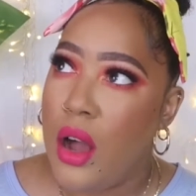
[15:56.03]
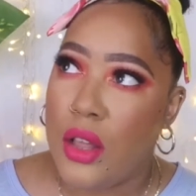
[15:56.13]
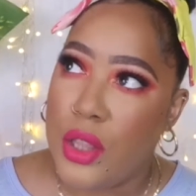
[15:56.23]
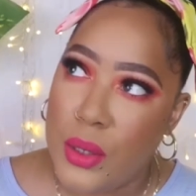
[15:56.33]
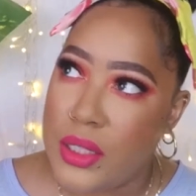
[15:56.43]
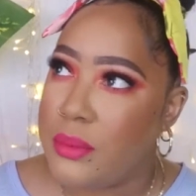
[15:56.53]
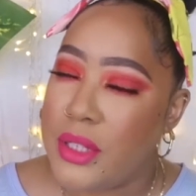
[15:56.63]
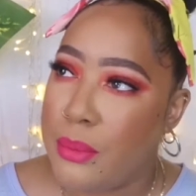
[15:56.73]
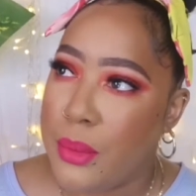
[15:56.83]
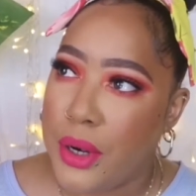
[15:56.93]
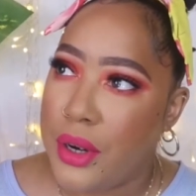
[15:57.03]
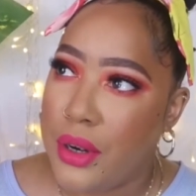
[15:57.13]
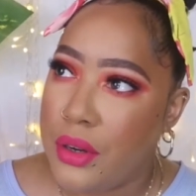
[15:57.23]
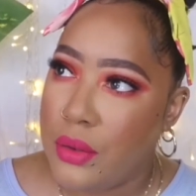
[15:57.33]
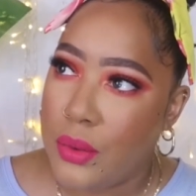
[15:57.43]
although it's
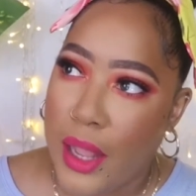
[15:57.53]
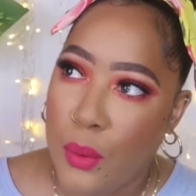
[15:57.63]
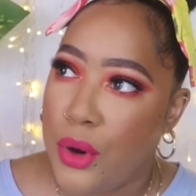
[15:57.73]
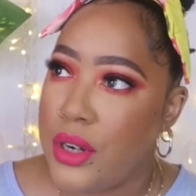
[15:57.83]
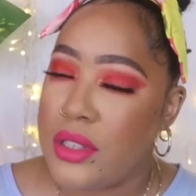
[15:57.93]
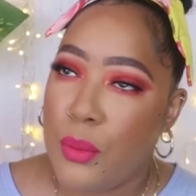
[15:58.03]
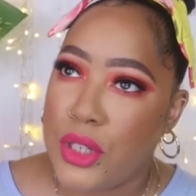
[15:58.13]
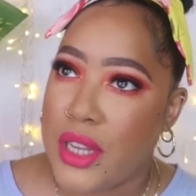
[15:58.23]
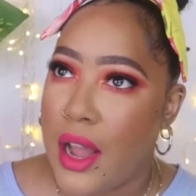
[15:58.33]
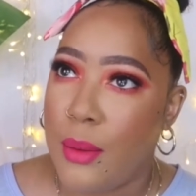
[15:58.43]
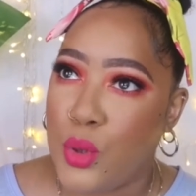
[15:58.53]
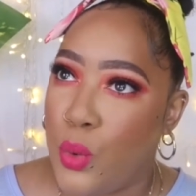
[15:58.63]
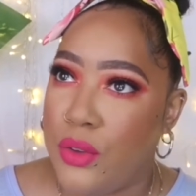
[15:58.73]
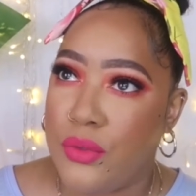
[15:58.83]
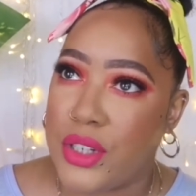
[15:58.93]
September like we're in summertime
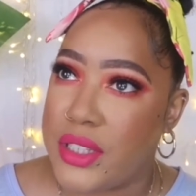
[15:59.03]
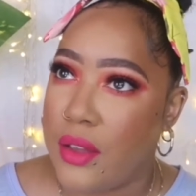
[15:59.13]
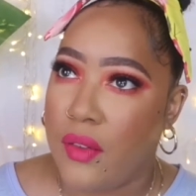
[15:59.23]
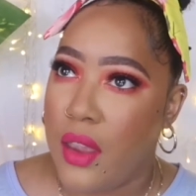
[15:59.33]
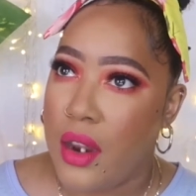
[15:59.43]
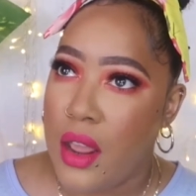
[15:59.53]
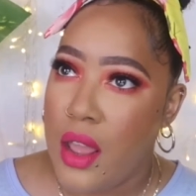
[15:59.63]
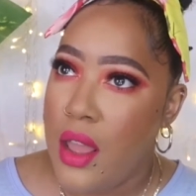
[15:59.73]
24 7